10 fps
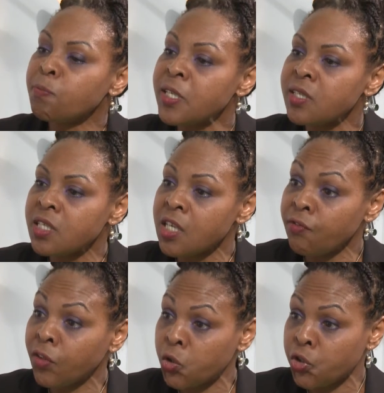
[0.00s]
Business
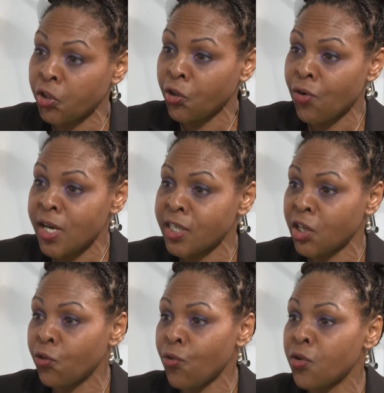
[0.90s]
Evolution:
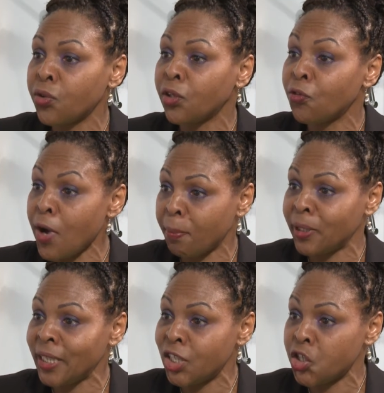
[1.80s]
Creating Growth in a
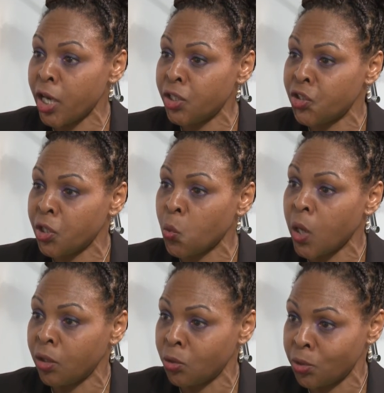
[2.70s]
Rapidly Changing
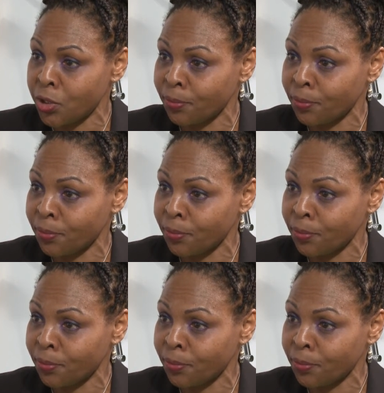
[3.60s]
World.